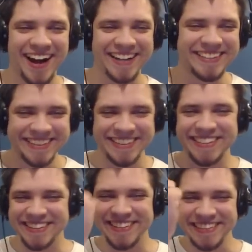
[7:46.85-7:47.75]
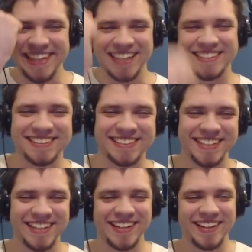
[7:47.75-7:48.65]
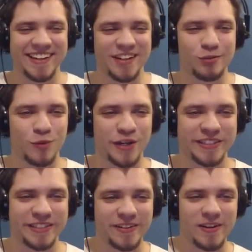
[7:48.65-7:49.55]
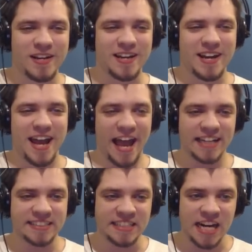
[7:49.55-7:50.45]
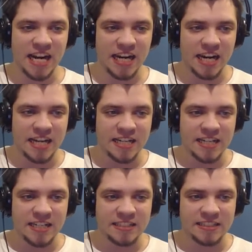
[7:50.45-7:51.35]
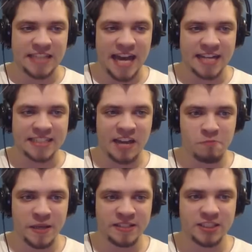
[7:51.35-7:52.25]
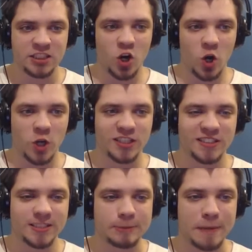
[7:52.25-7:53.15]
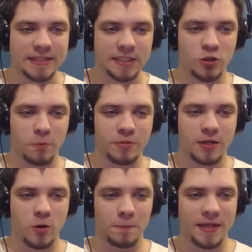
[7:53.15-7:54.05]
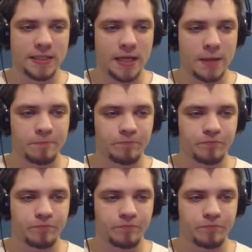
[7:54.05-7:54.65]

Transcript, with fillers: I did it. Yes. It worked. Hell's Grill. The tanks have been destroyed. Dismantled completely.